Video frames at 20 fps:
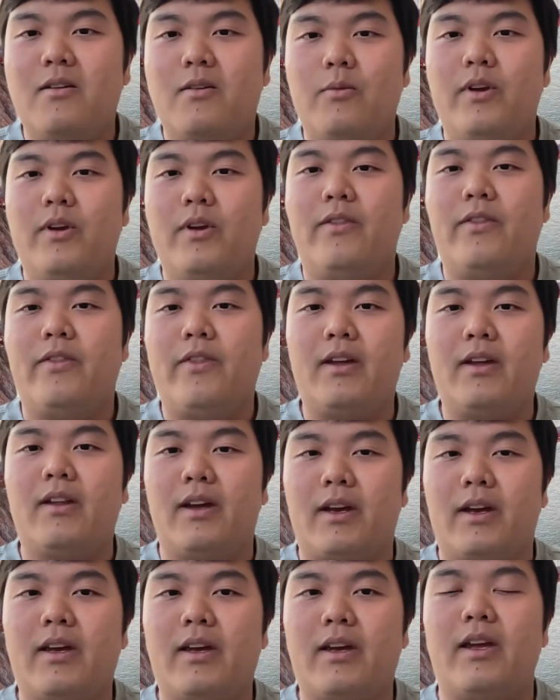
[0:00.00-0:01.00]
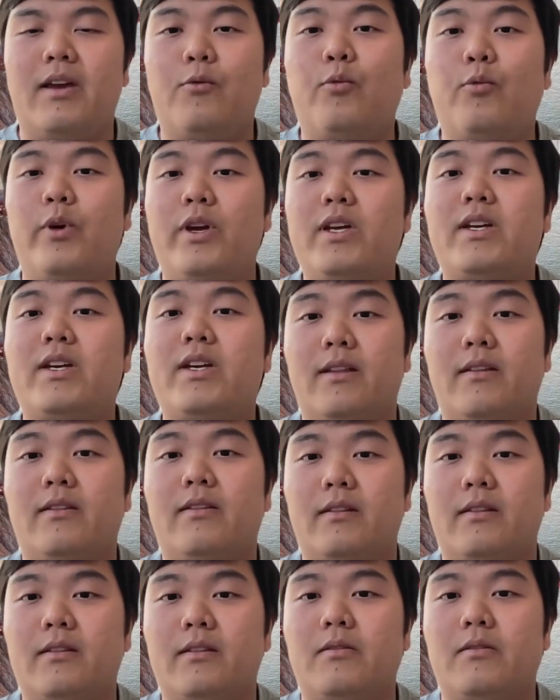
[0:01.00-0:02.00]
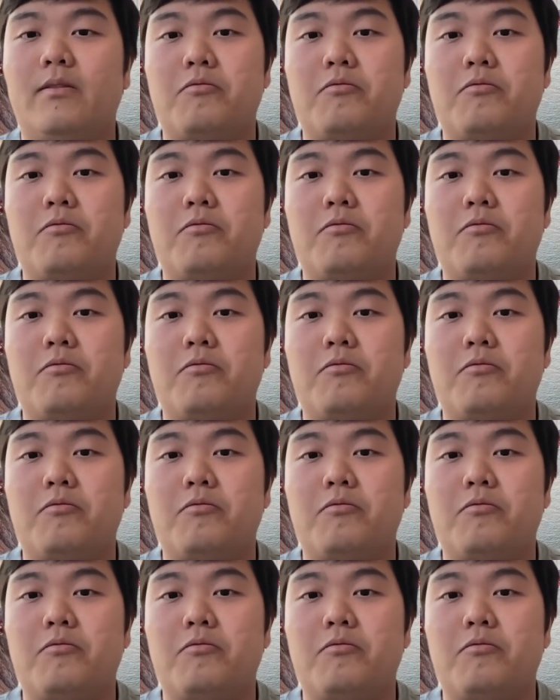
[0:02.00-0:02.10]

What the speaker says: we think like if we can